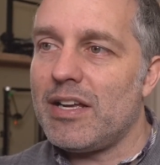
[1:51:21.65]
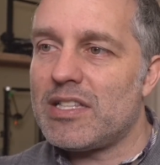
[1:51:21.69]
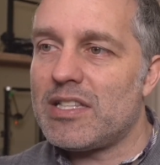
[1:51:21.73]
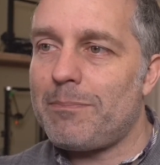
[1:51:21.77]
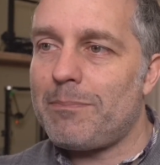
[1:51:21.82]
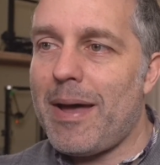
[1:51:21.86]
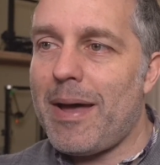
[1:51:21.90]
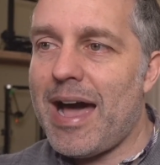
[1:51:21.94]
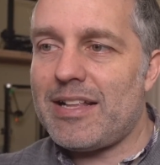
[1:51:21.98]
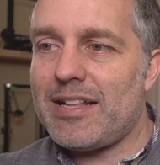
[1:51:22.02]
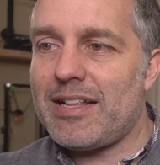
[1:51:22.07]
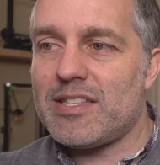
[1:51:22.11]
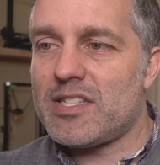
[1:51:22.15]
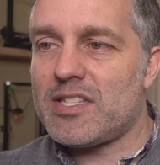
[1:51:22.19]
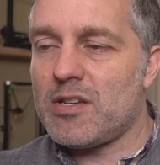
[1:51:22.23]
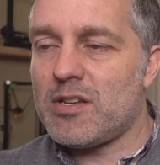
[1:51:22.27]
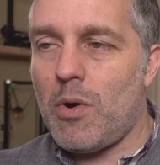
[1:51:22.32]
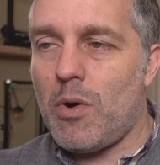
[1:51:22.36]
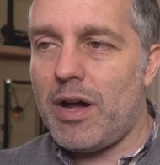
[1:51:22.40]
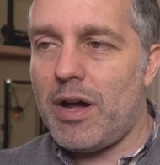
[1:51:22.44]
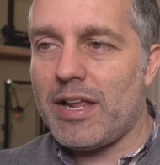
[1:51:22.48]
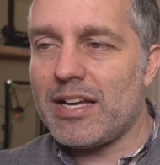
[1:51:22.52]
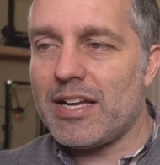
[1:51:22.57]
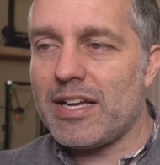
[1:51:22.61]
It's patent
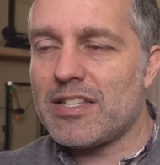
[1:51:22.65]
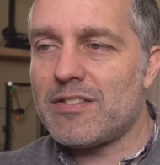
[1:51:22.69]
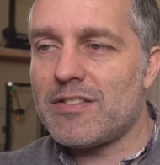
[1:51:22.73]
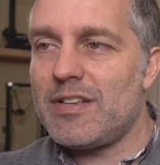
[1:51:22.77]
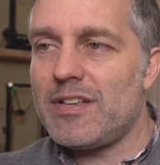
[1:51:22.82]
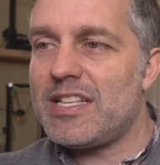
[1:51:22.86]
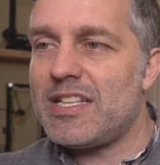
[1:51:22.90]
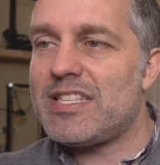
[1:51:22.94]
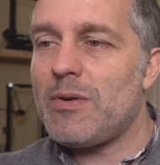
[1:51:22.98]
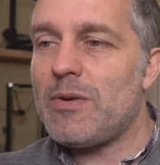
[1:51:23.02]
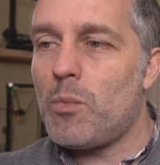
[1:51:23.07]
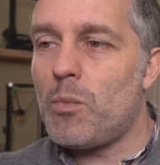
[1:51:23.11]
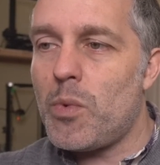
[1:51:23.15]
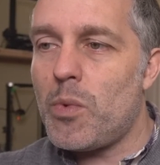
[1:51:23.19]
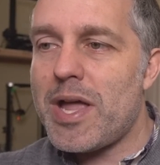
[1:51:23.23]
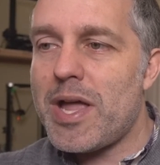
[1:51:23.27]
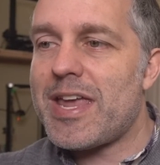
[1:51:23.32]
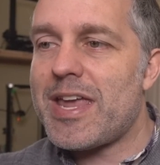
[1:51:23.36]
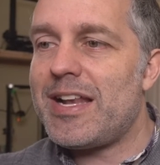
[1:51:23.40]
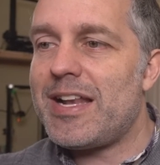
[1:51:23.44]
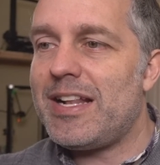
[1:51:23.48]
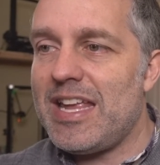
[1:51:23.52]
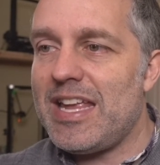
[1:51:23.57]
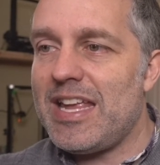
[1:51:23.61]
squatting. It's
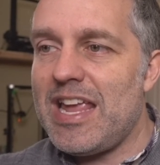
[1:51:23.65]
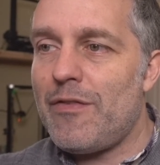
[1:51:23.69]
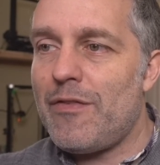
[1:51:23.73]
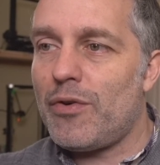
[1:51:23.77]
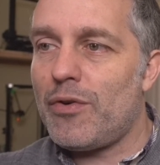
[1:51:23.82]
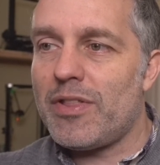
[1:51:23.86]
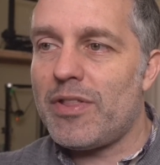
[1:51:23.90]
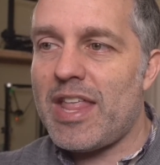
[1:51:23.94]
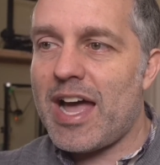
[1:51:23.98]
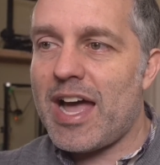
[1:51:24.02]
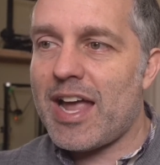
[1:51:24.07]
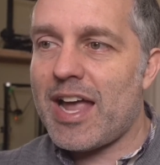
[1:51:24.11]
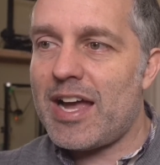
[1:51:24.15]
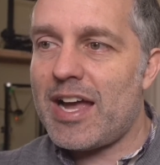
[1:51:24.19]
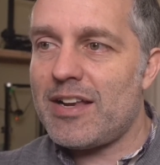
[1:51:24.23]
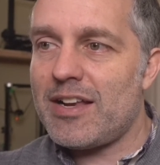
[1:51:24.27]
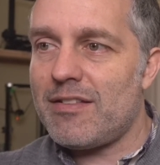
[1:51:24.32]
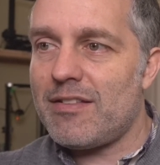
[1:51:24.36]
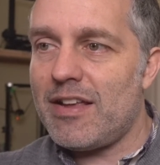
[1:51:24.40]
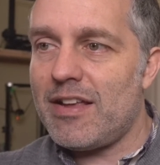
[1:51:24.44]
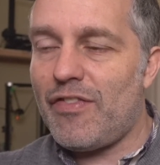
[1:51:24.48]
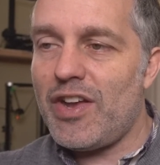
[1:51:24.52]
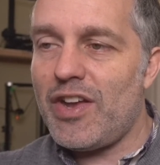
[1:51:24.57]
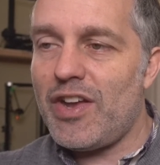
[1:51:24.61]
wicked and evil. And that guy,
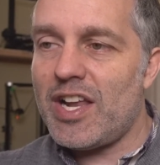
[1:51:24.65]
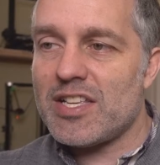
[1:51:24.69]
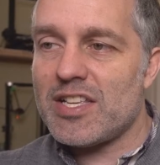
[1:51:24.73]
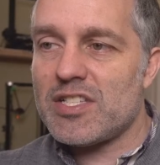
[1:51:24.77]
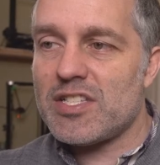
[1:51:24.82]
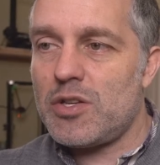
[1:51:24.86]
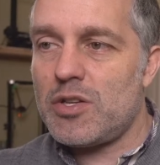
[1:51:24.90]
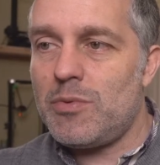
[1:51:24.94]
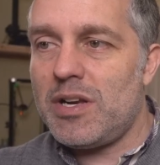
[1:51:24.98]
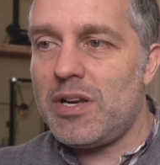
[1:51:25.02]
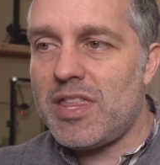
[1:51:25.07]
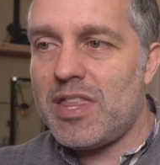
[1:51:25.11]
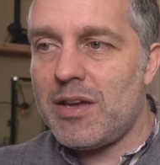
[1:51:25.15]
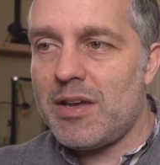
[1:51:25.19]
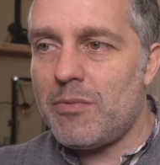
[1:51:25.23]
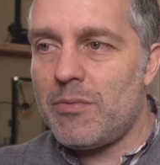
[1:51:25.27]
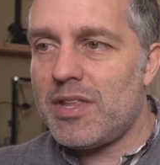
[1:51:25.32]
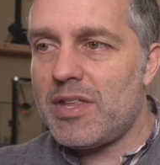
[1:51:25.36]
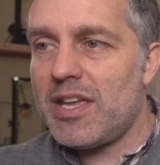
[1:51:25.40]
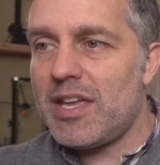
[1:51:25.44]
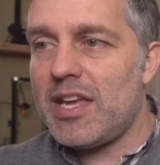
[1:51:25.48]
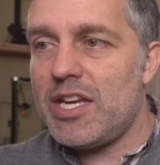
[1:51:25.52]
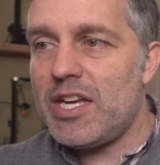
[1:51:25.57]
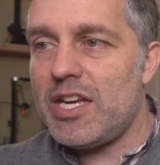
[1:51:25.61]
if he doesn't do anything
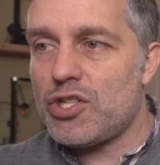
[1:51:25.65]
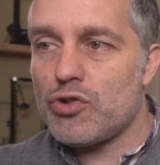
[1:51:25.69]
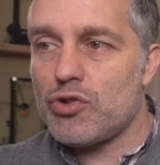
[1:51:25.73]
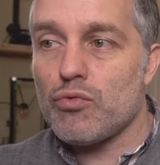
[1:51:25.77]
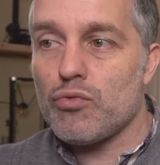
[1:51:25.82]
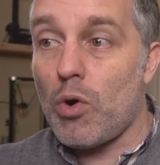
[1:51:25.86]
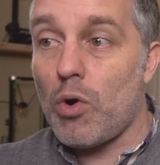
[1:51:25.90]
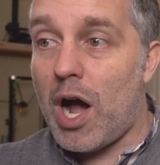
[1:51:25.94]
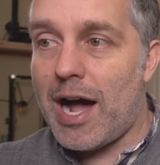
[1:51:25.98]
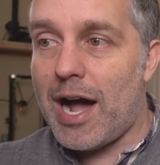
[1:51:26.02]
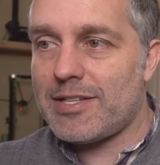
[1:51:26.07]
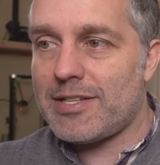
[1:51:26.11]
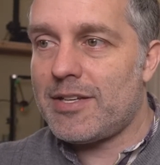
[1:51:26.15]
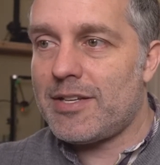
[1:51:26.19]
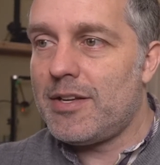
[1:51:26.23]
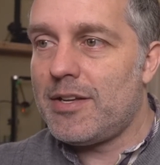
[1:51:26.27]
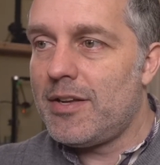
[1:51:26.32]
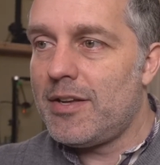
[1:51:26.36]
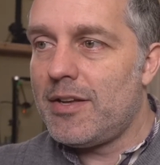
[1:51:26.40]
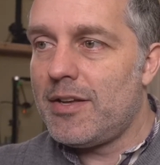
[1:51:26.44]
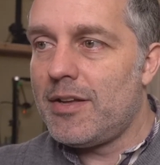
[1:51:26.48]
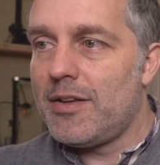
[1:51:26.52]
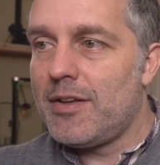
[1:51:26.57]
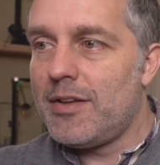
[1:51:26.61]
with it, he should rot.
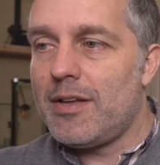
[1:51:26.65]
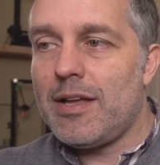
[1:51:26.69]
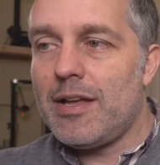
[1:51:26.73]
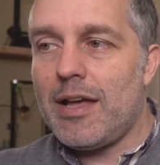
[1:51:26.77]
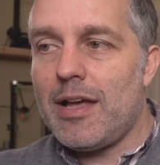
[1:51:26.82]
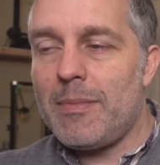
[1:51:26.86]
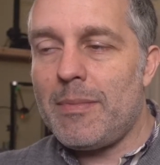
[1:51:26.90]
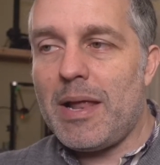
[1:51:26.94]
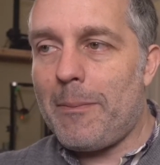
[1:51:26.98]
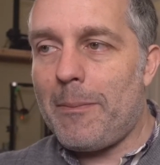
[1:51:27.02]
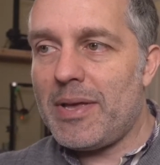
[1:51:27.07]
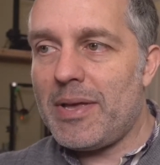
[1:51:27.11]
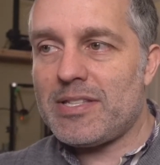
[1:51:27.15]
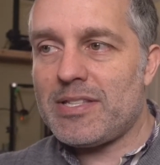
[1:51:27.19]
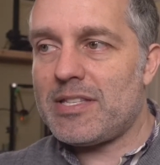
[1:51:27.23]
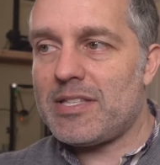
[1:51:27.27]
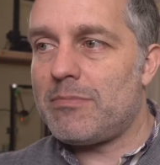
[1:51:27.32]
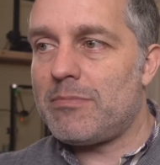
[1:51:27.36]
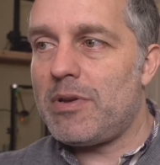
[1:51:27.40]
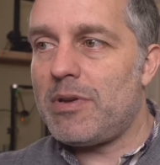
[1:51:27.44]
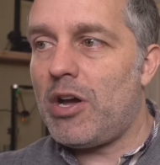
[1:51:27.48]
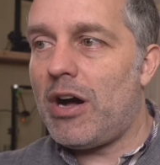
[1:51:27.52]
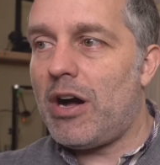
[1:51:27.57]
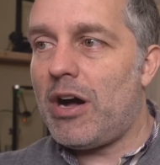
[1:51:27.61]
I mean, it
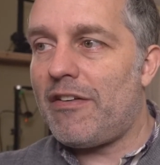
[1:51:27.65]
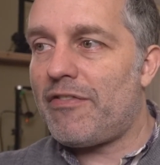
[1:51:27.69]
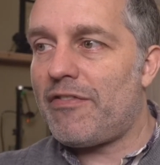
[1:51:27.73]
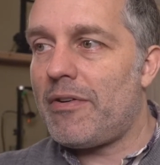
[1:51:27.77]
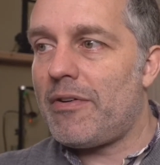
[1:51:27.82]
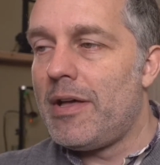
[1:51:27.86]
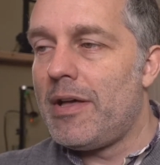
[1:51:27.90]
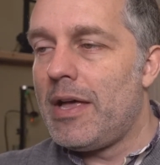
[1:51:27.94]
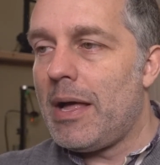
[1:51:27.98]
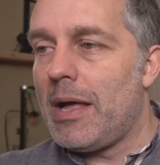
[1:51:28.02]
pisses me off.